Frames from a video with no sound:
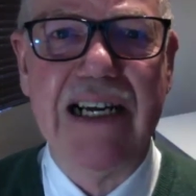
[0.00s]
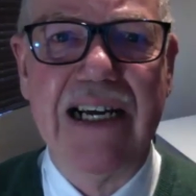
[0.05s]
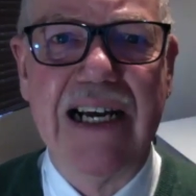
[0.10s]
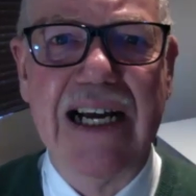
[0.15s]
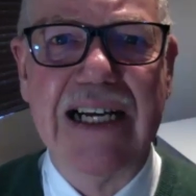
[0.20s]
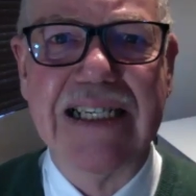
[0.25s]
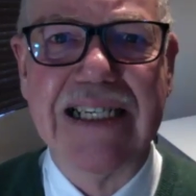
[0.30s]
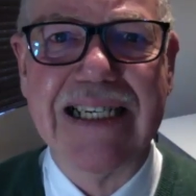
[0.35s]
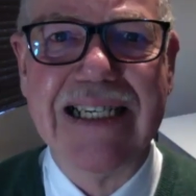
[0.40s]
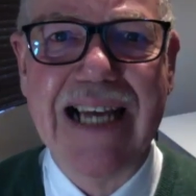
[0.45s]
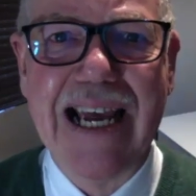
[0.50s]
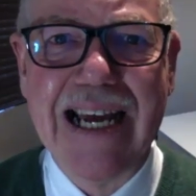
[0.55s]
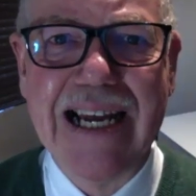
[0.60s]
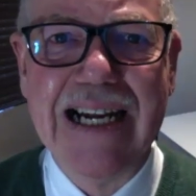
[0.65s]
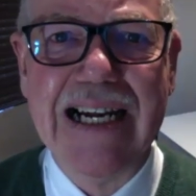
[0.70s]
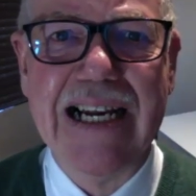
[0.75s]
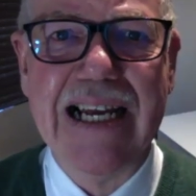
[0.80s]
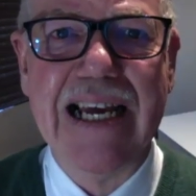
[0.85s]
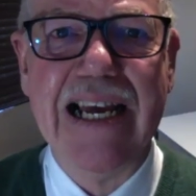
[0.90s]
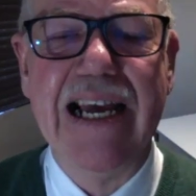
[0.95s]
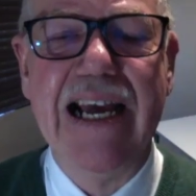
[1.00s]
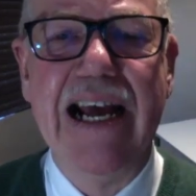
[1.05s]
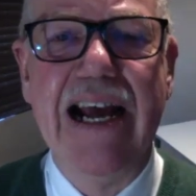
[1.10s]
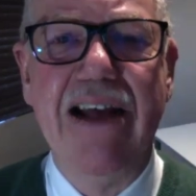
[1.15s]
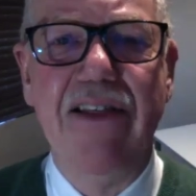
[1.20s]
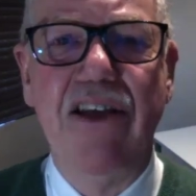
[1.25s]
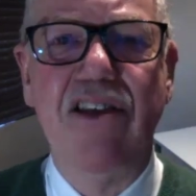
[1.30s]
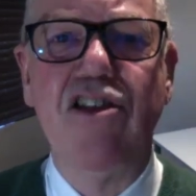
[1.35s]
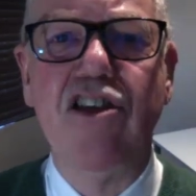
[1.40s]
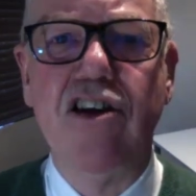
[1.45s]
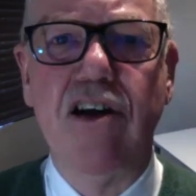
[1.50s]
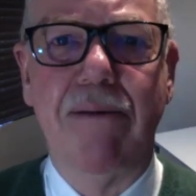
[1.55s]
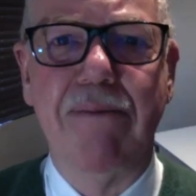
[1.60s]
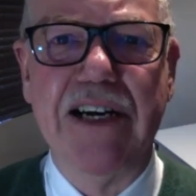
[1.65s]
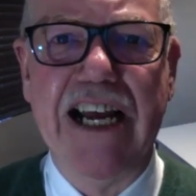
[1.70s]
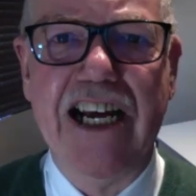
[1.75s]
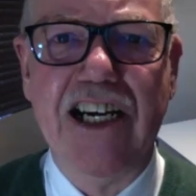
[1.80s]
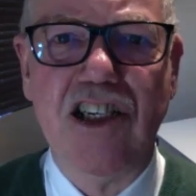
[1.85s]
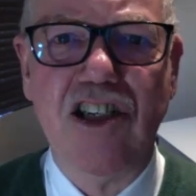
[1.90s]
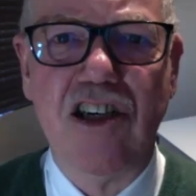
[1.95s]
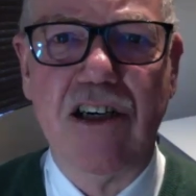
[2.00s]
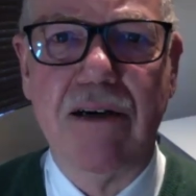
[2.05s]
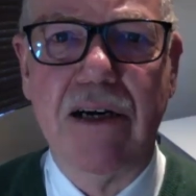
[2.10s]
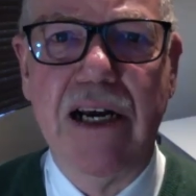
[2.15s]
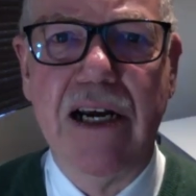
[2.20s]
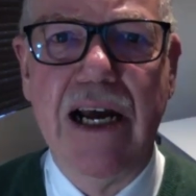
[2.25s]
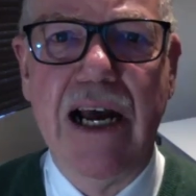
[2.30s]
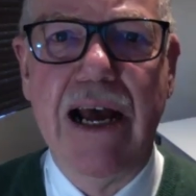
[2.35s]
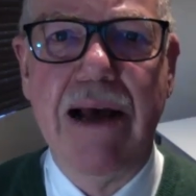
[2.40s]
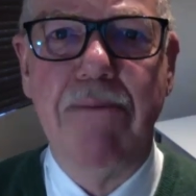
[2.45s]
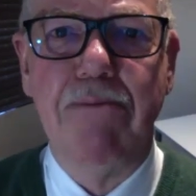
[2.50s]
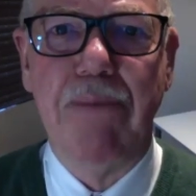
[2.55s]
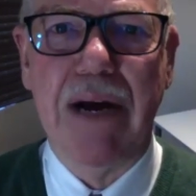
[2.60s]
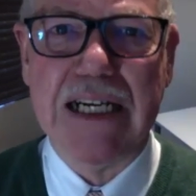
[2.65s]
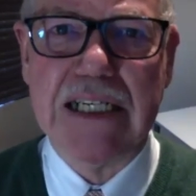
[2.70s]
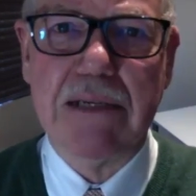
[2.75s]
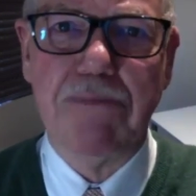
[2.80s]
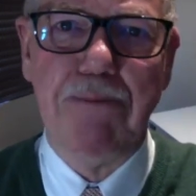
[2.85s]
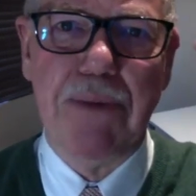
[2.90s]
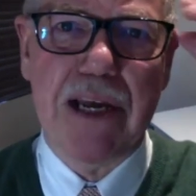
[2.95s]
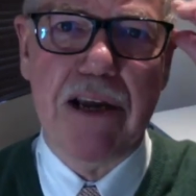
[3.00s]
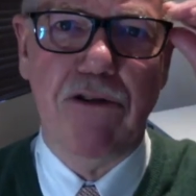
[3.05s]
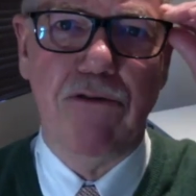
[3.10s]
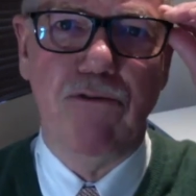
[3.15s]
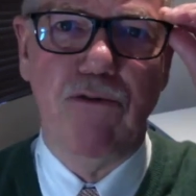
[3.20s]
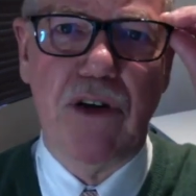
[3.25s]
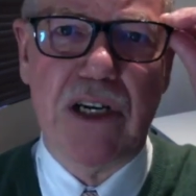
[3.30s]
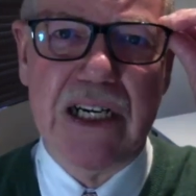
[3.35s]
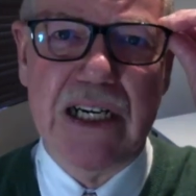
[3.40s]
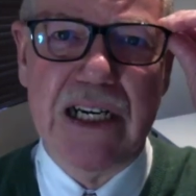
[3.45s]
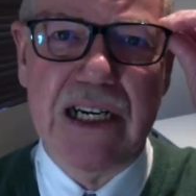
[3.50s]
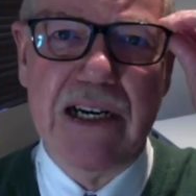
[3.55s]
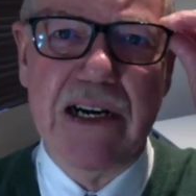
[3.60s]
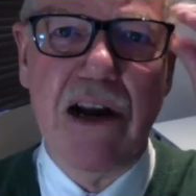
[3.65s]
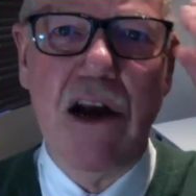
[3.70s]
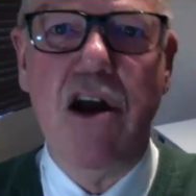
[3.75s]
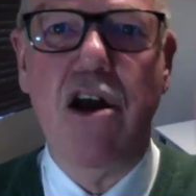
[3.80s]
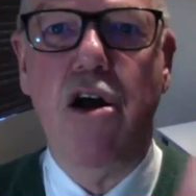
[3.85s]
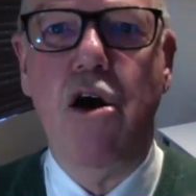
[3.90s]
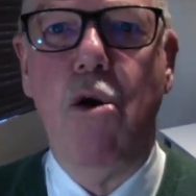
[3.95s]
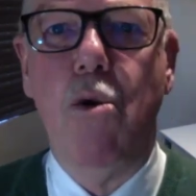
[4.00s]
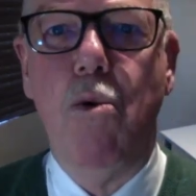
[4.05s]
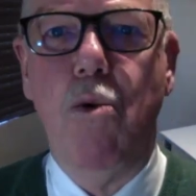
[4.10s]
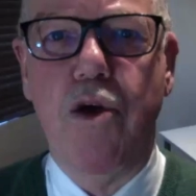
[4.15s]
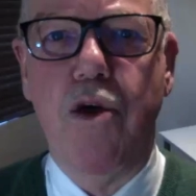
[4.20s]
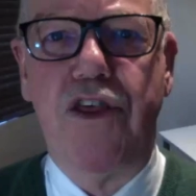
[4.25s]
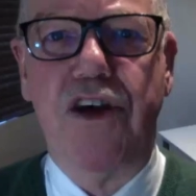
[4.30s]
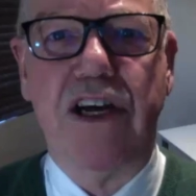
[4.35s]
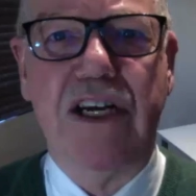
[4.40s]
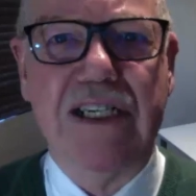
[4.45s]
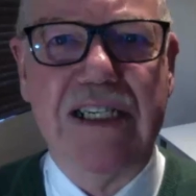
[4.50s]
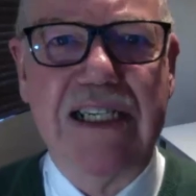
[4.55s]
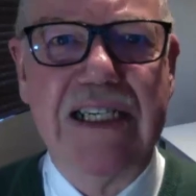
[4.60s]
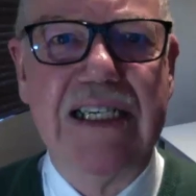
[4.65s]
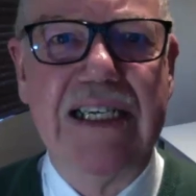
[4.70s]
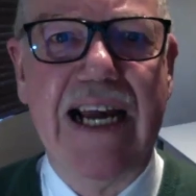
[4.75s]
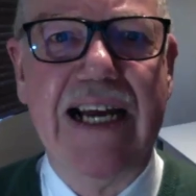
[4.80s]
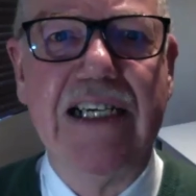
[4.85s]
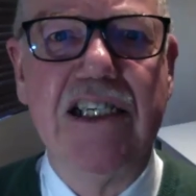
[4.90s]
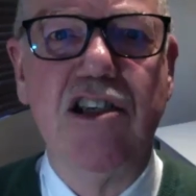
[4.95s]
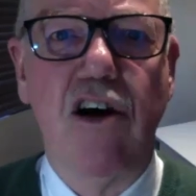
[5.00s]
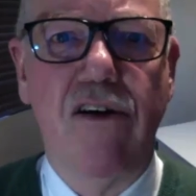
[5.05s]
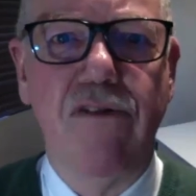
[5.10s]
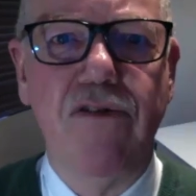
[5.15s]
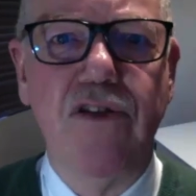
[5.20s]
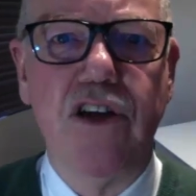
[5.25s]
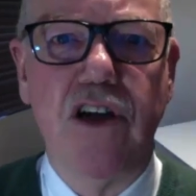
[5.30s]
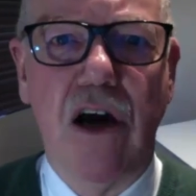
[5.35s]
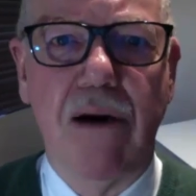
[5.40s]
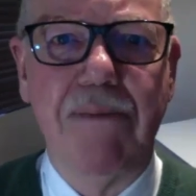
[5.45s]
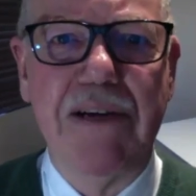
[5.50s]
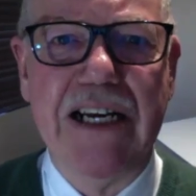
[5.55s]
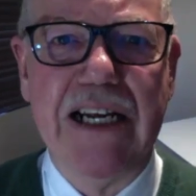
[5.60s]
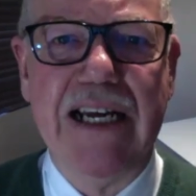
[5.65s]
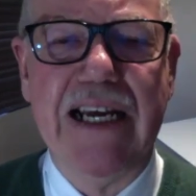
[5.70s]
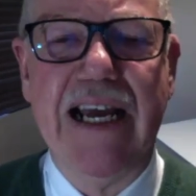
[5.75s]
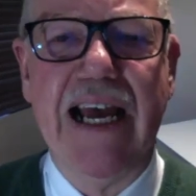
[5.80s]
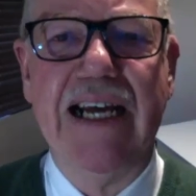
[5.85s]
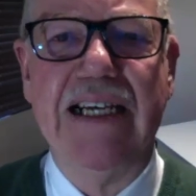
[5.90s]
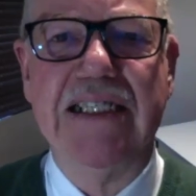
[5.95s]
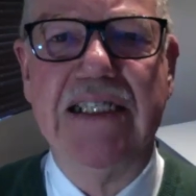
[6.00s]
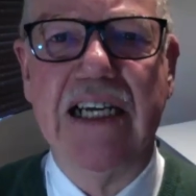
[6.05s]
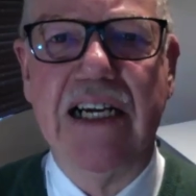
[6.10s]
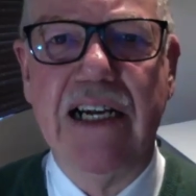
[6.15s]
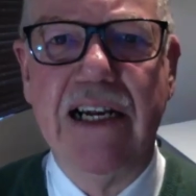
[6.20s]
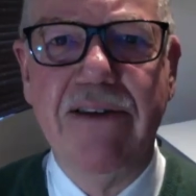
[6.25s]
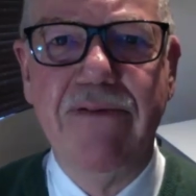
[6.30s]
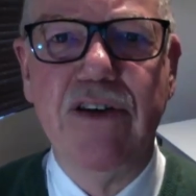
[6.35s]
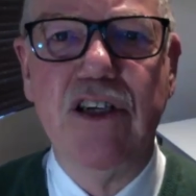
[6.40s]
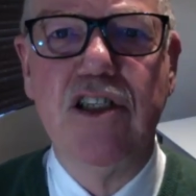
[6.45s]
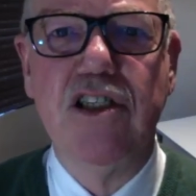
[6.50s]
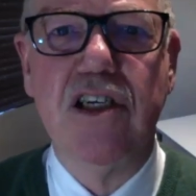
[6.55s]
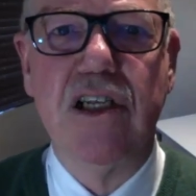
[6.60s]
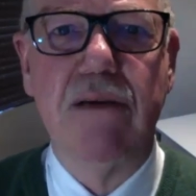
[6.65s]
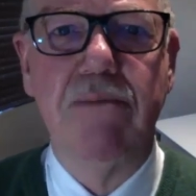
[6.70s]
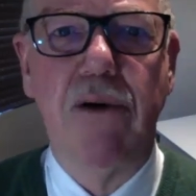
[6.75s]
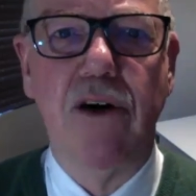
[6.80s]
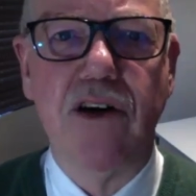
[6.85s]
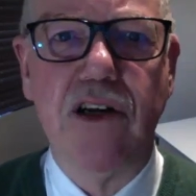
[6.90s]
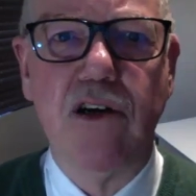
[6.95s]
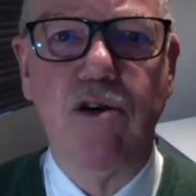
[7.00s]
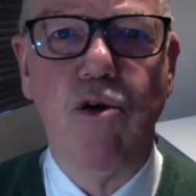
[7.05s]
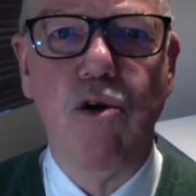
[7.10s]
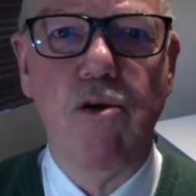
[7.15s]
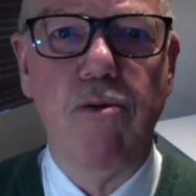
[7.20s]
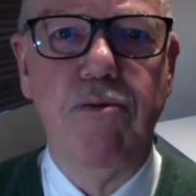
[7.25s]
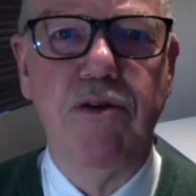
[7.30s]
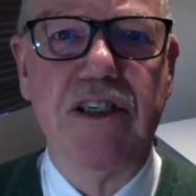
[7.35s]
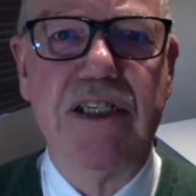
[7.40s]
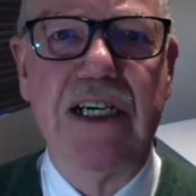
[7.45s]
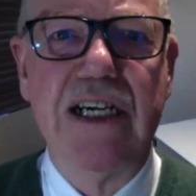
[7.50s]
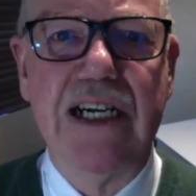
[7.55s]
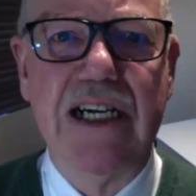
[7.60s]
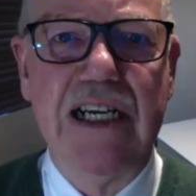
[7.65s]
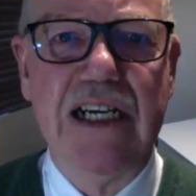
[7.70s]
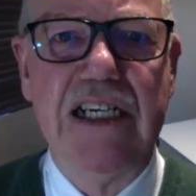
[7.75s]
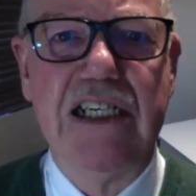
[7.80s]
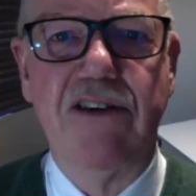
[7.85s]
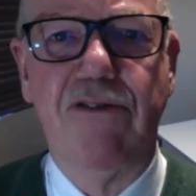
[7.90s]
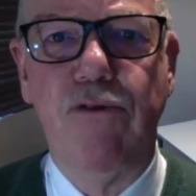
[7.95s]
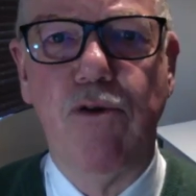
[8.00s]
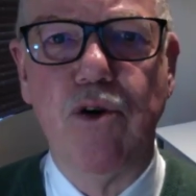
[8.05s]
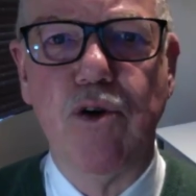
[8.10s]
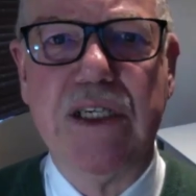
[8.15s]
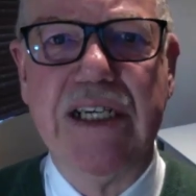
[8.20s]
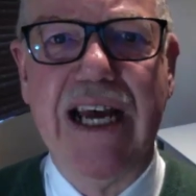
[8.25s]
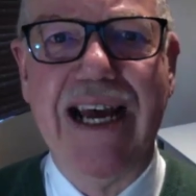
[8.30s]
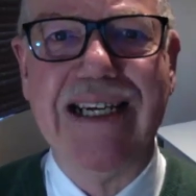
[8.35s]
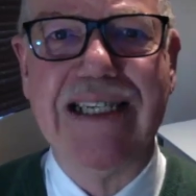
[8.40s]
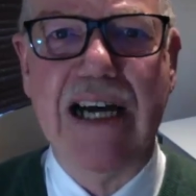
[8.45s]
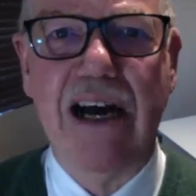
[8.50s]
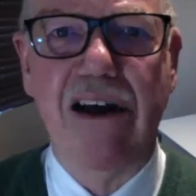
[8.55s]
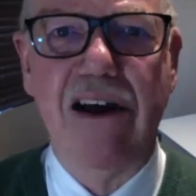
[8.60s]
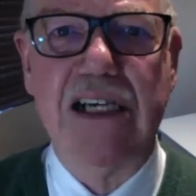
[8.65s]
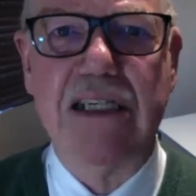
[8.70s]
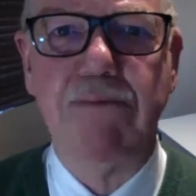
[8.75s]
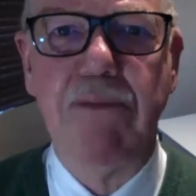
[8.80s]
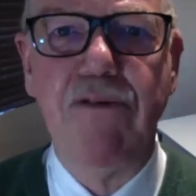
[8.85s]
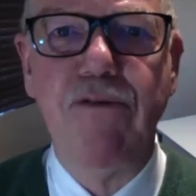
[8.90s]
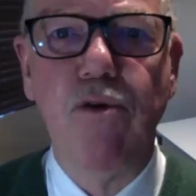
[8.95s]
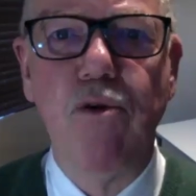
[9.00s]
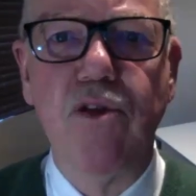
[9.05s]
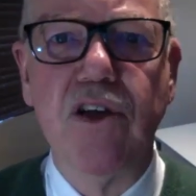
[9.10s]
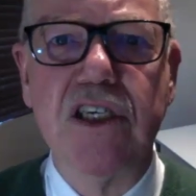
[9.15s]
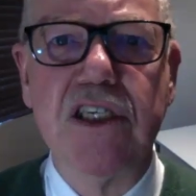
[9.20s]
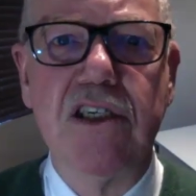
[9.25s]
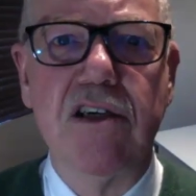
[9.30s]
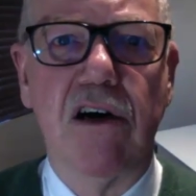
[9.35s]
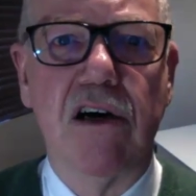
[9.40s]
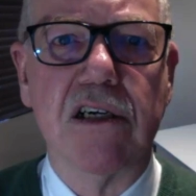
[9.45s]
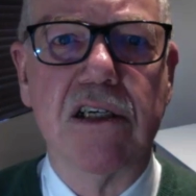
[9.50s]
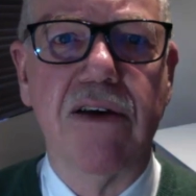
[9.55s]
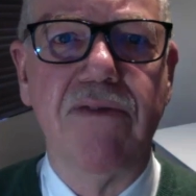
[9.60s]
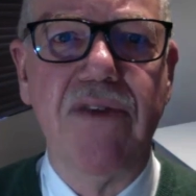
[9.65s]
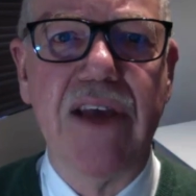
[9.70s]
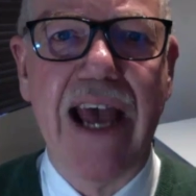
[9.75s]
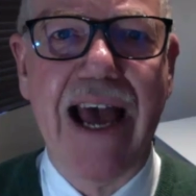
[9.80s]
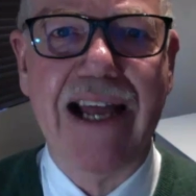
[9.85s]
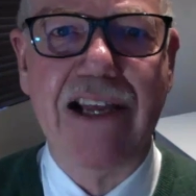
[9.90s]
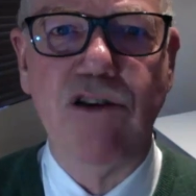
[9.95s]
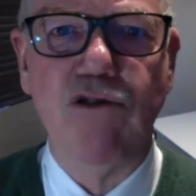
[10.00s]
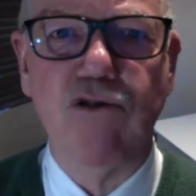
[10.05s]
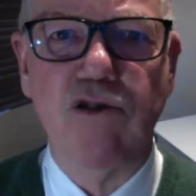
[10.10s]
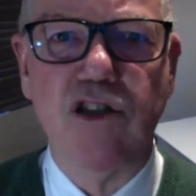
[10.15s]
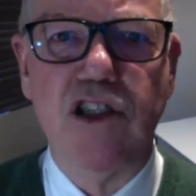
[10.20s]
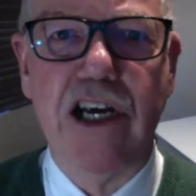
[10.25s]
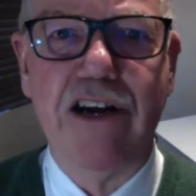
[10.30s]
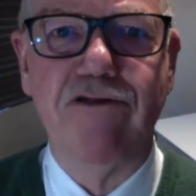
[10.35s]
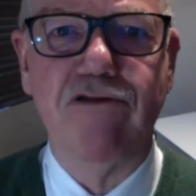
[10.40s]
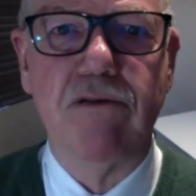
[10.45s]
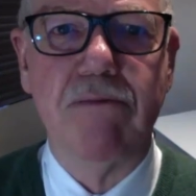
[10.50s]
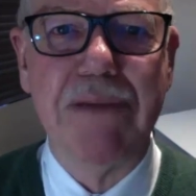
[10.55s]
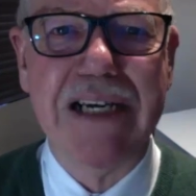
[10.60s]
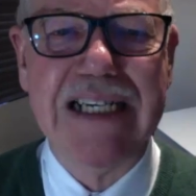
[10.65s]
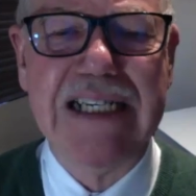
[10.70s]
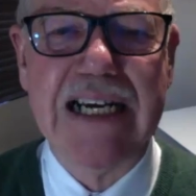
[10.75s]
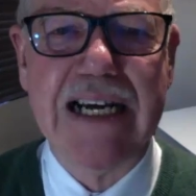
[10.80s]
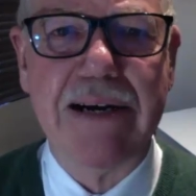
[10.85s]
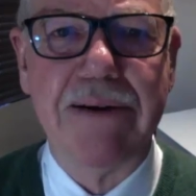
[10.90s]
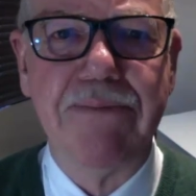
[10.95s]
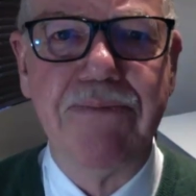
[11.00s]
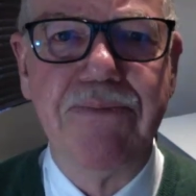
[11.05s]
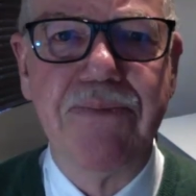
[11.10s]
and secondly that the nomination must be written with consent of the nominee and delivered to the body corporate at least 48 hours before the start of the annual general meeting.